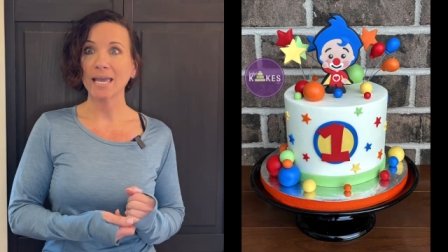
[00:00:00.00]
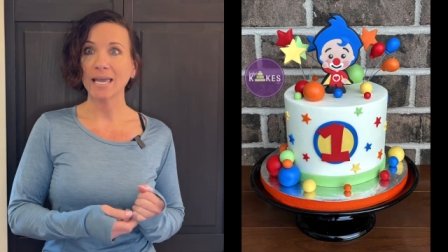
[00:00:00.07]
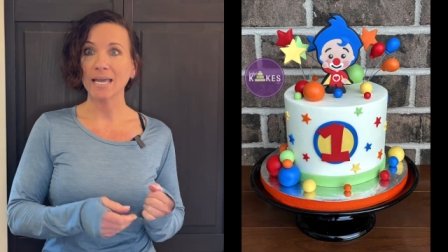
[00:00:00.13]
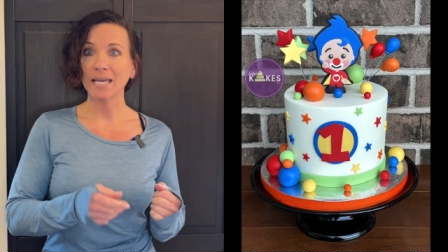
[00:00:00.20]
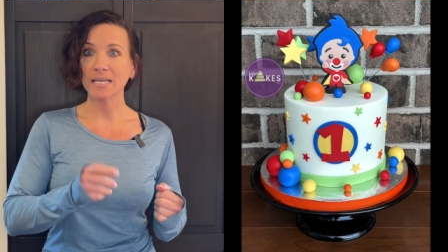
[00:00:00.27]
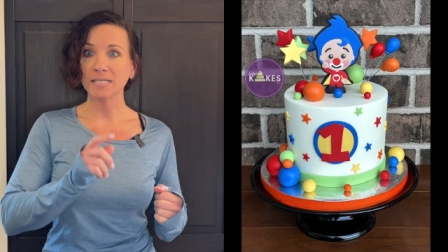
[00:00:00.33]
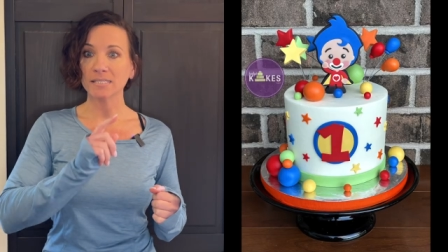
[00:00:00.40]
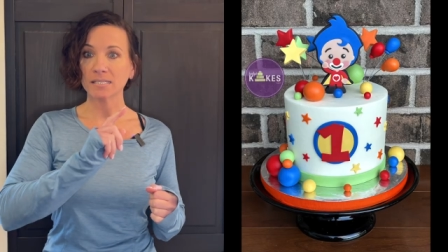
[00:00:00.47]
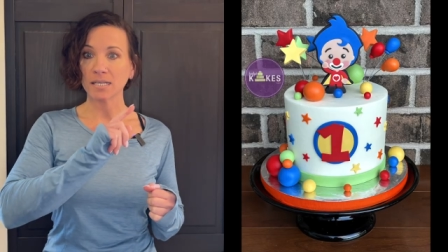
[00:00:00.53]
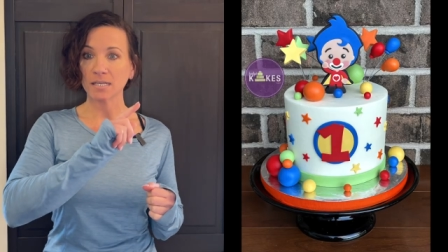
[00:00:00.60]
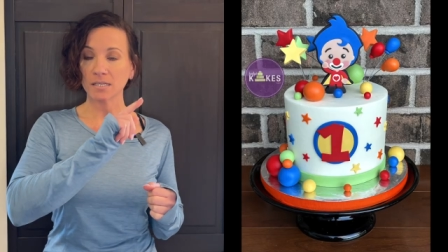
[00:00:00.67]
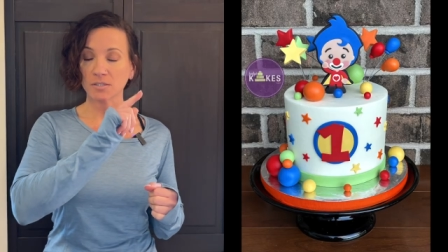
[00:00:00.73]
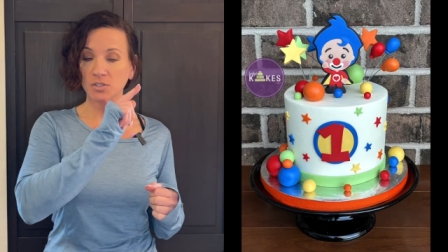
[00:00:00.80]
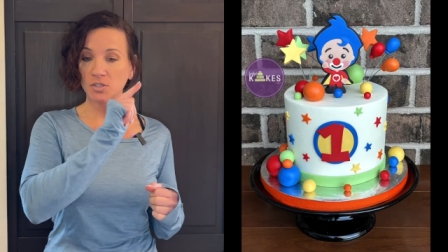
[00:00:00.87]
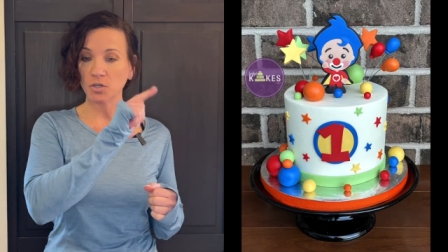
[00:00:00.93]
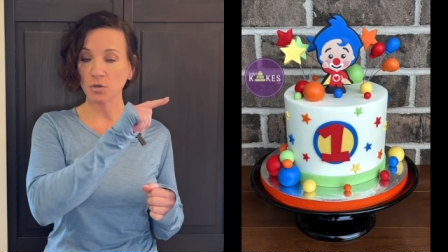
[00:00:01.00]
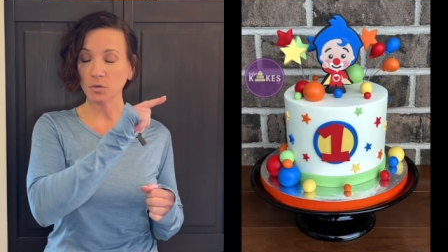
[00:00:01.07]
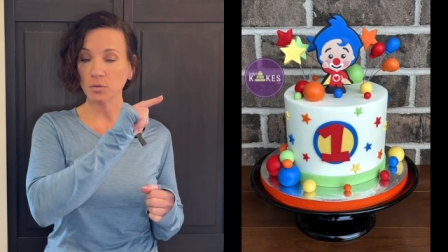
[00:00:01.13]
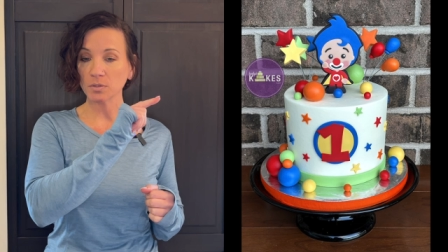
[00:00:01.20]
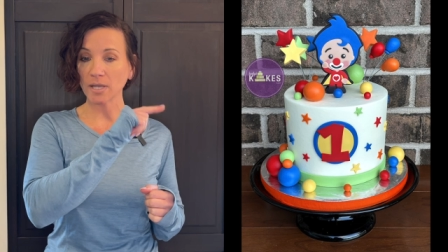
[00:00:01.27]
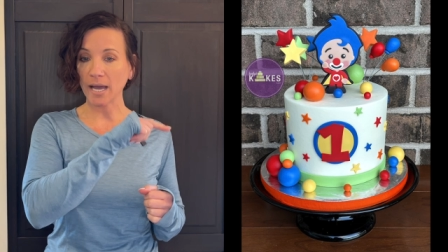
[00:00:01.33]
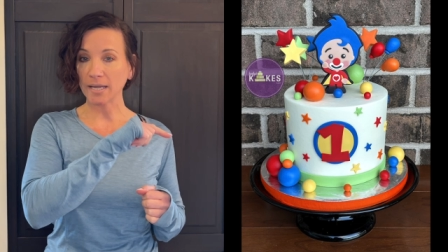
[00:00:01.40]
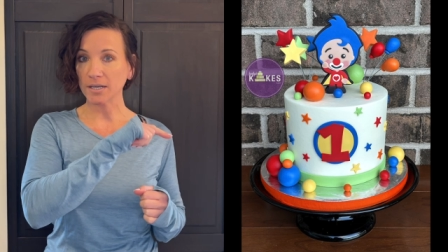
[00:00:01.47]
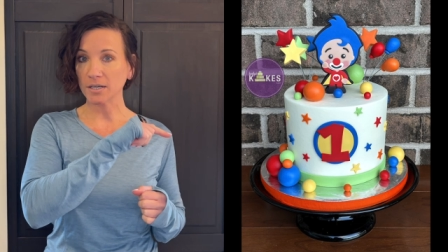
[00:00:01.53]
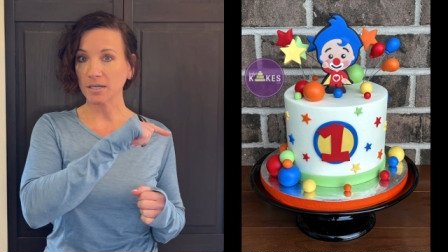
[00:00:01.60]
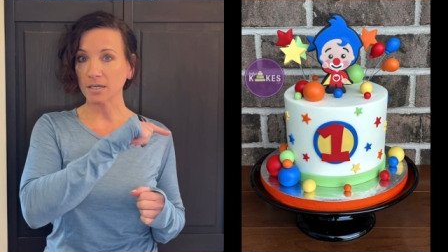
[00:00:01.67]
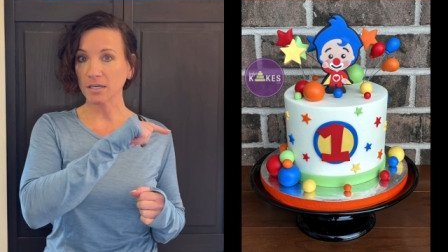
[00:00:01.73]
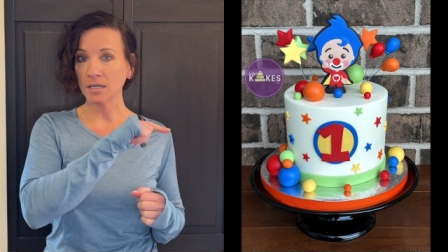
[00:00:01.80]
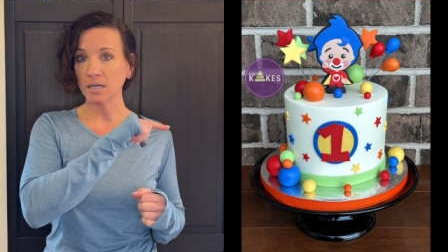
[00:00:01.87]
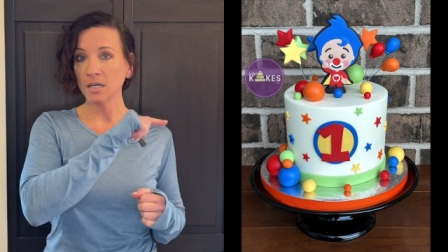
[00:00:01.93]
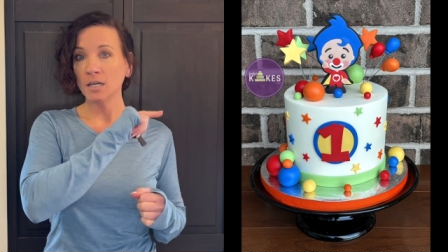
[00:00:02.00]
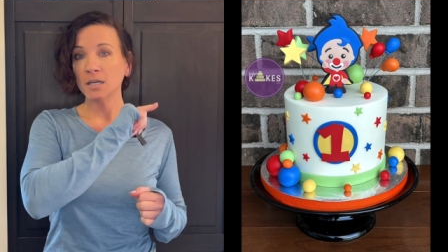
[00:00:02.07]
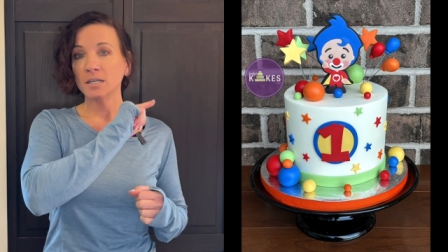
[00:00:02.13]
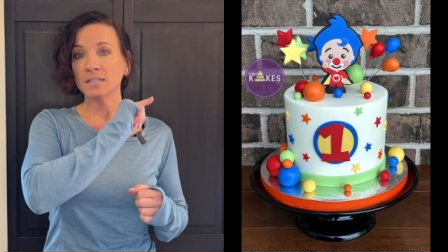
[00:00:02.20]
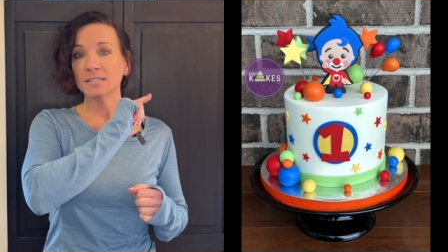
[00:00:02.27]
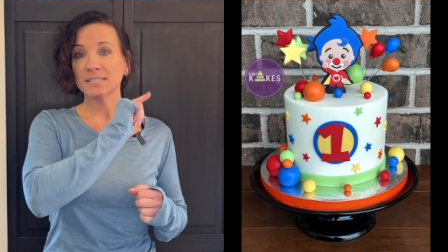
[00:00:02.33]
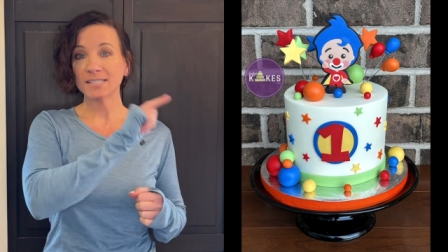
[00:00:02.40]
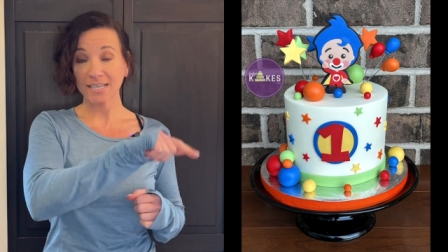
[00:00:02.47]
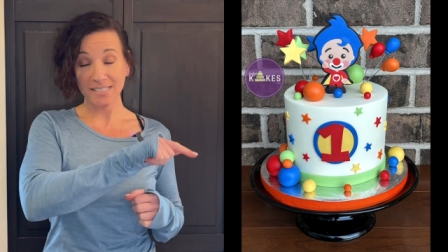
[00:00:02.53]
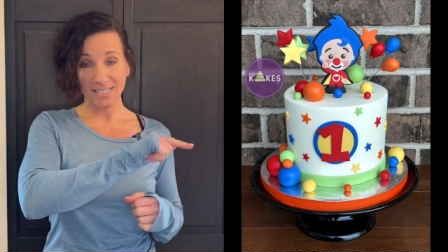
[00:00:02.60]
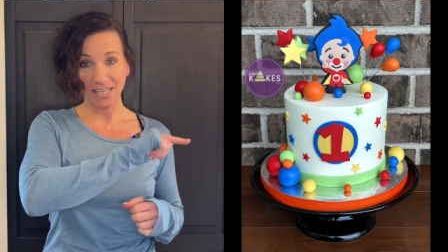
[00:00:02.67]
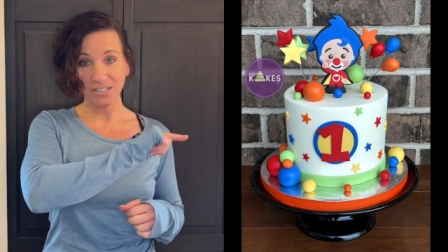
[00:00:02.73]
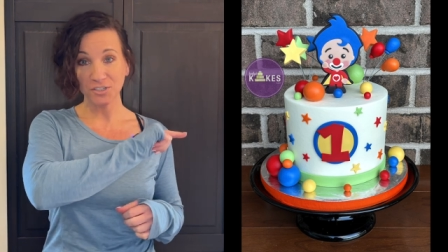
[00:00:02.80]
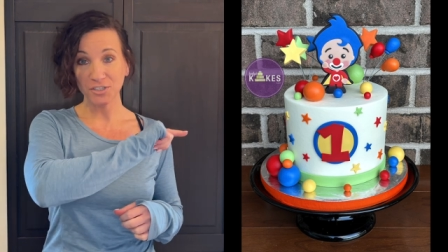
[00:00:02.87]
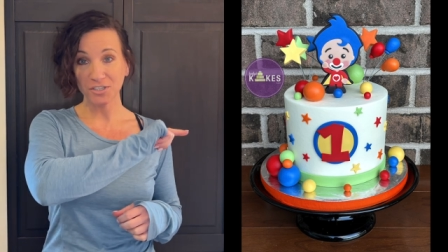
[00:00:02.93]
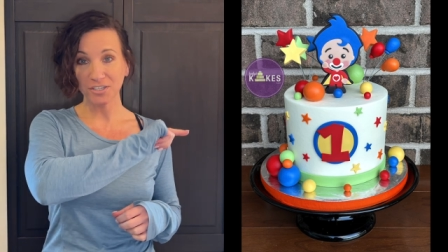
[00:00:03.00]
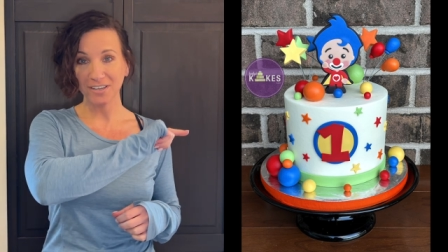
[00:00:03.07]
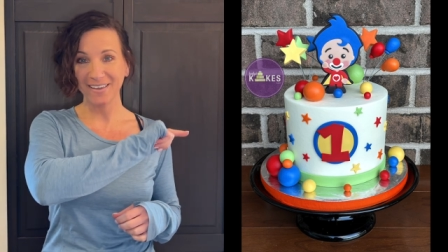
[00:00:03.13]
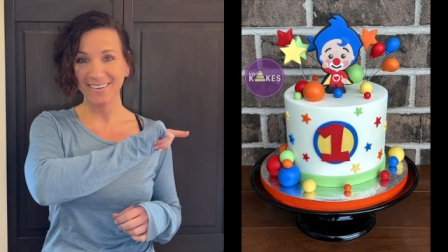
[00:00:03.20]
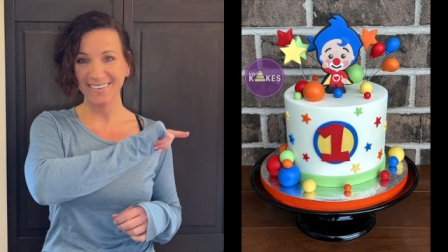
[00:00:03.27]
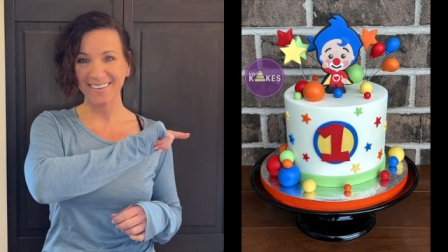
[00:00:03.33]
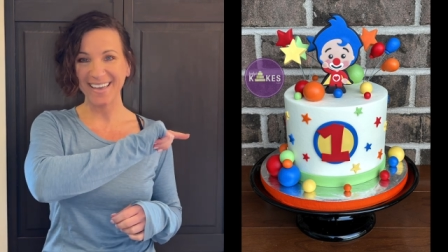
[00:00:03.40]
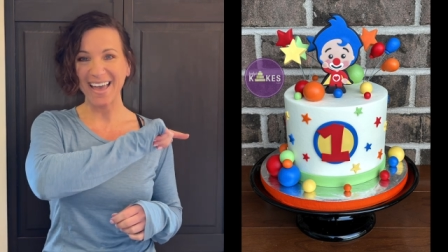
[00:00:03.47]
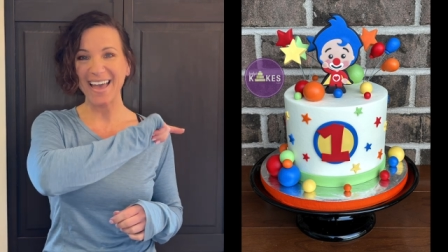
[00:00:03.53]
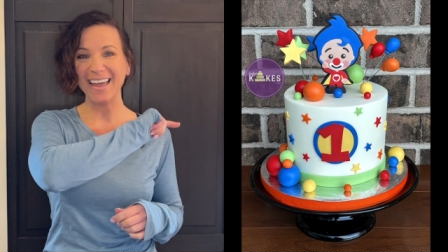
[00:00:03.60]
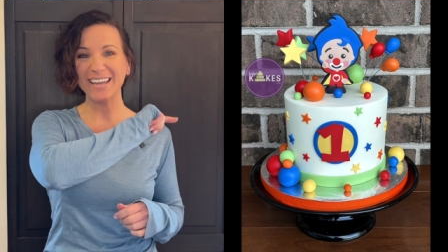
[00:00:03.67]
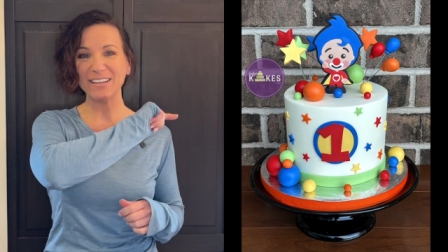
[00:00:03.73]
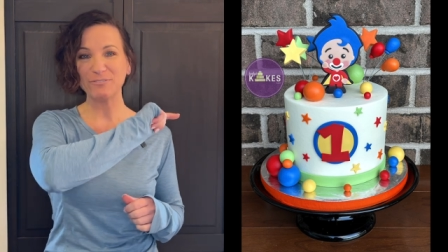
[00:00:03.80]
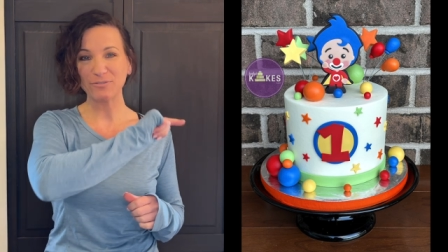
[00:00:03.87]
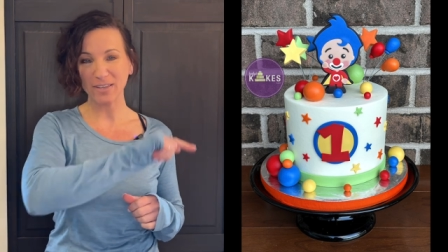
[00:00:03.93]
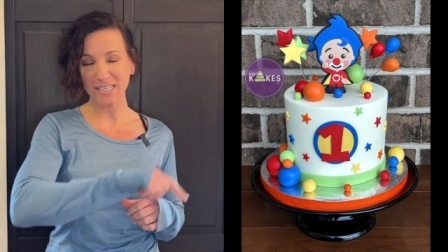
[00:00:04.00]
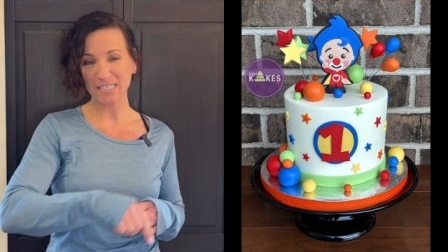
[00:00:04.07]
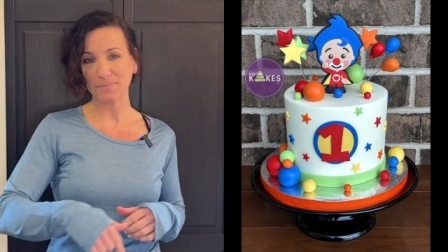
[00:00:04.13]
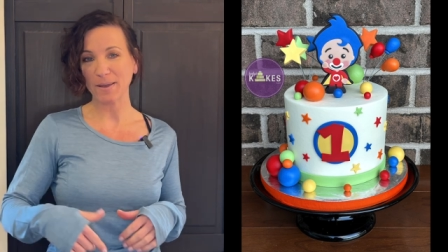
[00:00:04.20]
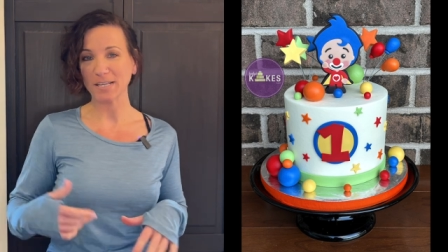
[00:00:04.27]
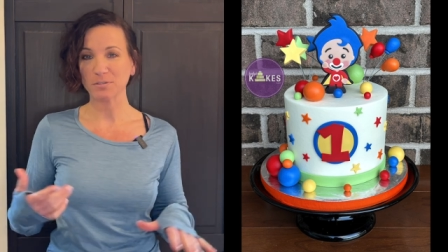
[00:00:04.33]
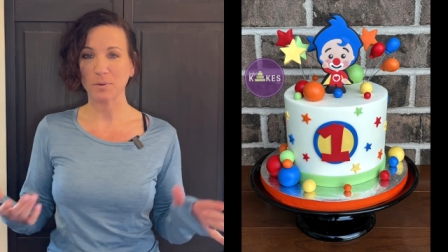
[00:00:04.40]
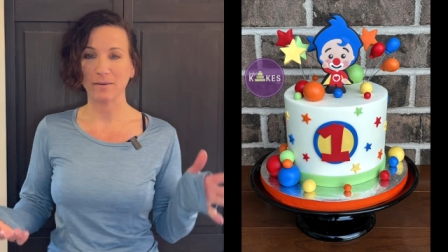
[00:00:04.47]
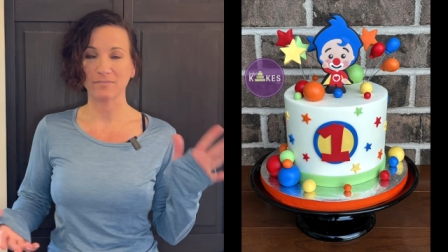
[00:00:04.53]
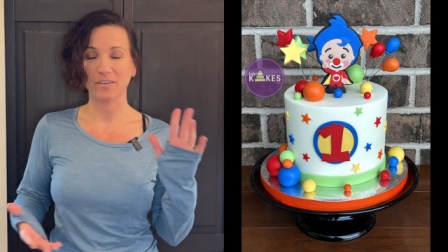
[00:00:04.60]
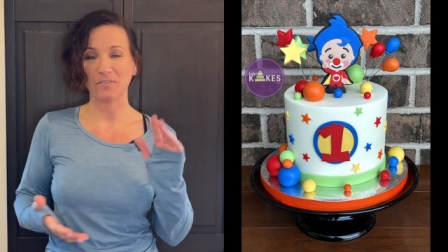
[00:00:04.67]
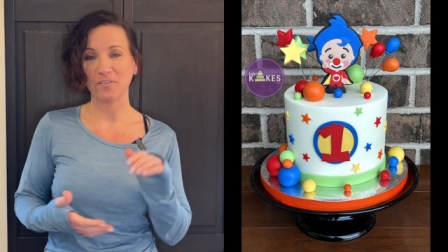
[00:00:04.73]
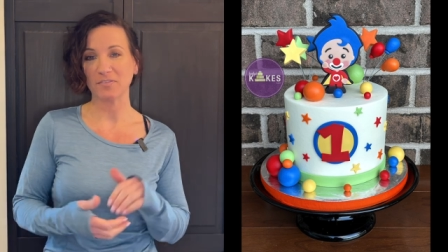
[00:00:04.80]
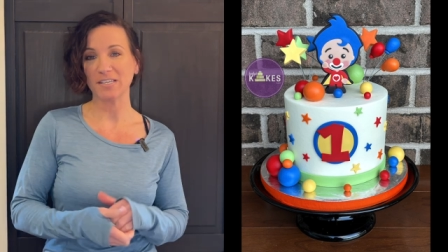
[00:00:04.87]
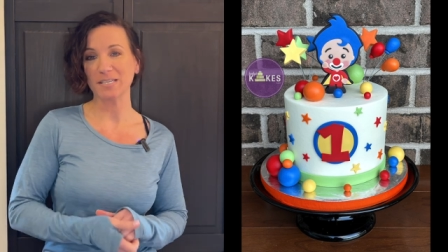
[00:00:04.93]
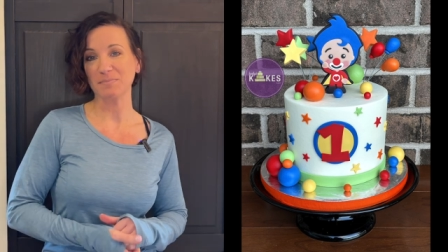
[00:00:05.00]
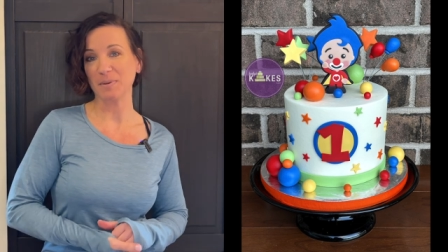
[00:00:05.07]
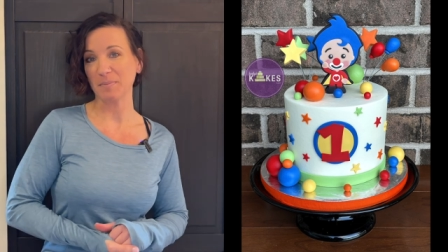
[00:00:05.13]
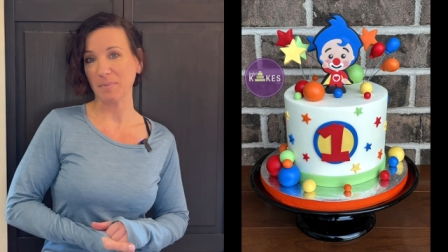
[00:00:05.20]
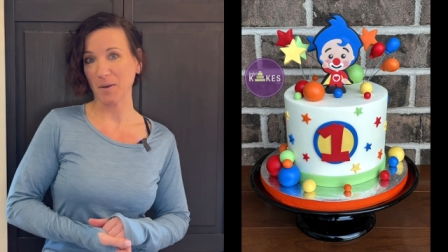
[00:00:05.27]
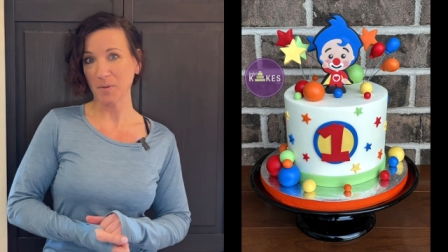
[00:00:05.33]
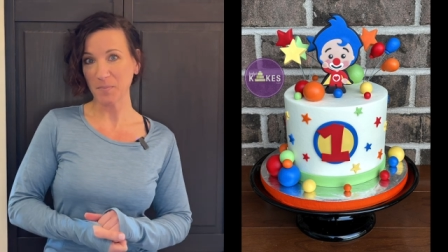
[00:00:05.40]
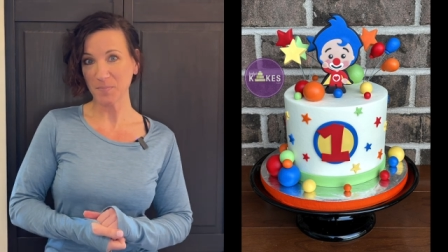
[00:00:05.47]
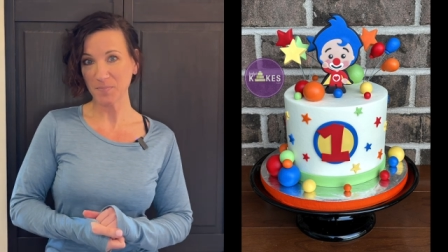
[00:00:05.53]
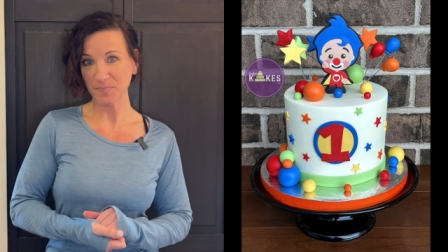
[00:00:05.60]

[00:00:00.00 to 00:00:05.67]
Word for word: is a two-layer, six-inch, and it feeds about twelve to fifteen people.